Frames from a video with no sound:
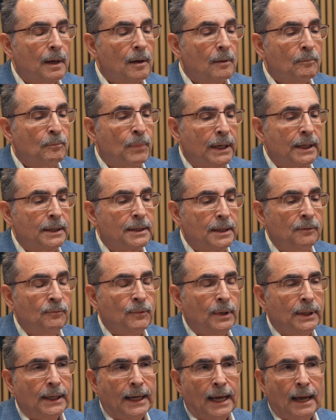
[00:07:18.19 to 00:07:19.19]
But it didn't
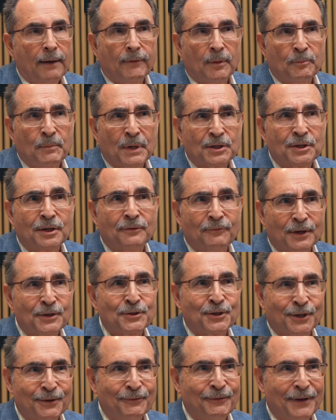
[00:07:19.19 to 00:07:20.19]
really have a mission,
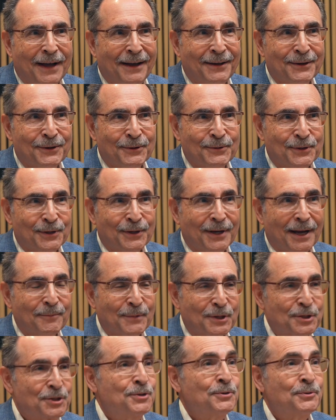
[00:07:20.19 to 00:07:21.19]
vision, and values, and I'm
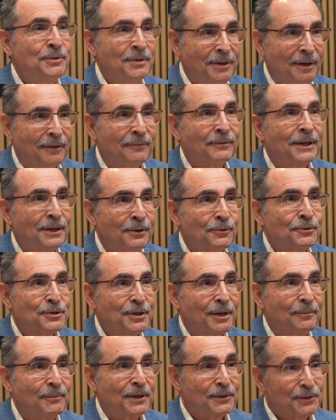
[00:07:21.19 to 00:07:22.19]
a student of
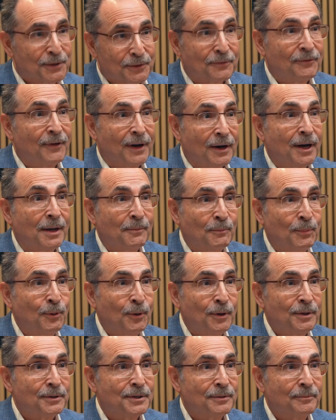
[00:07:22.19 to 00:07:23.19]
leadership. This is very
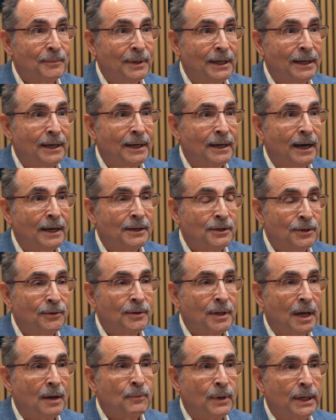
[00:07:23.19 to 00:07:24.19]
important to me, and I knew
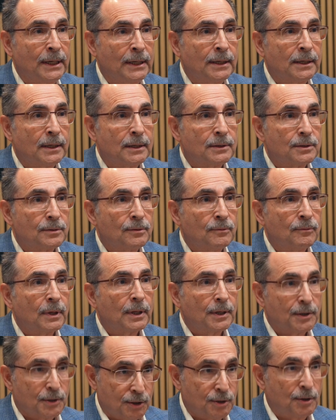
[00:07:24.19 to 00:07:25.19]
that we needed to
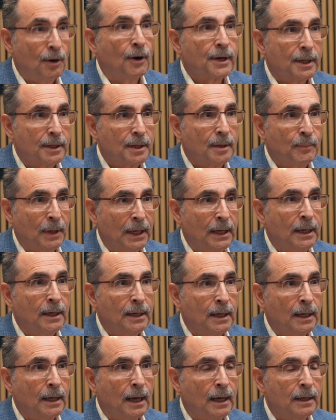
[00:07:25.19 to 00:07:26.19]
really start at the
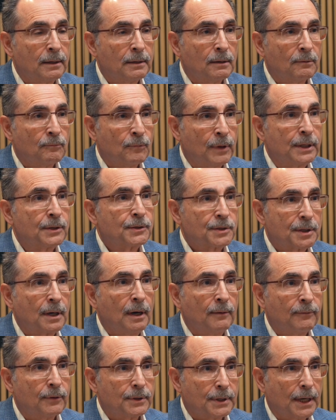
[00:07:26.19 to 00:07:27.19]
beginning and
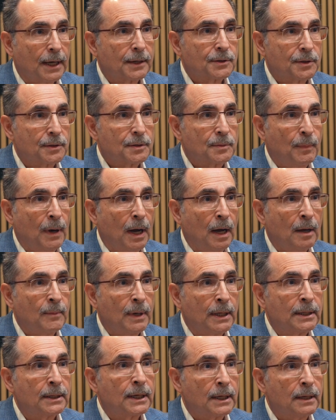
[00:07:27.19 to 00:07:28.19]
rediscover Texas
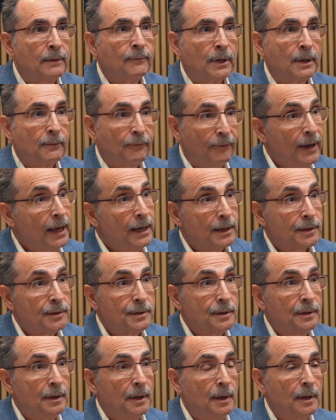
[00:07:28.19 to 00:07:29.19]
Biomed and give it a
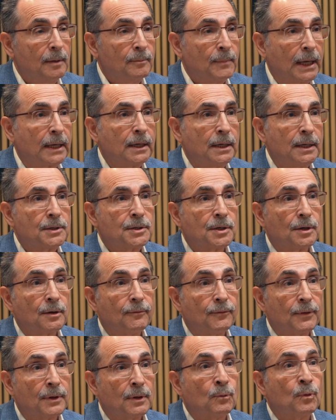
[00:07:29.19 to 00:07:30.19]
face, make it easier
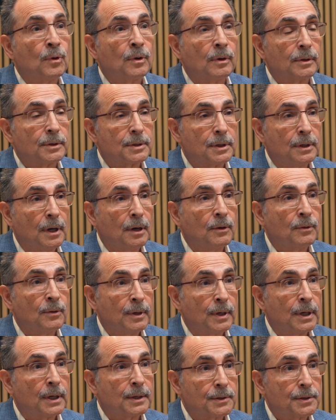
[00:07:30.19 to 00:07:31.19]
for the world to know who
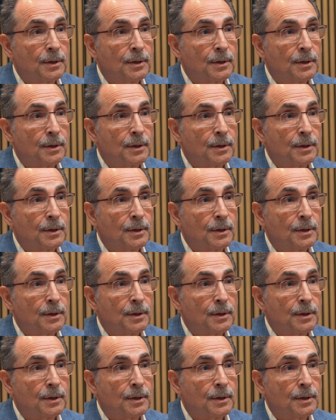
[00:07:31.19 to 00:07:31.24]
it is.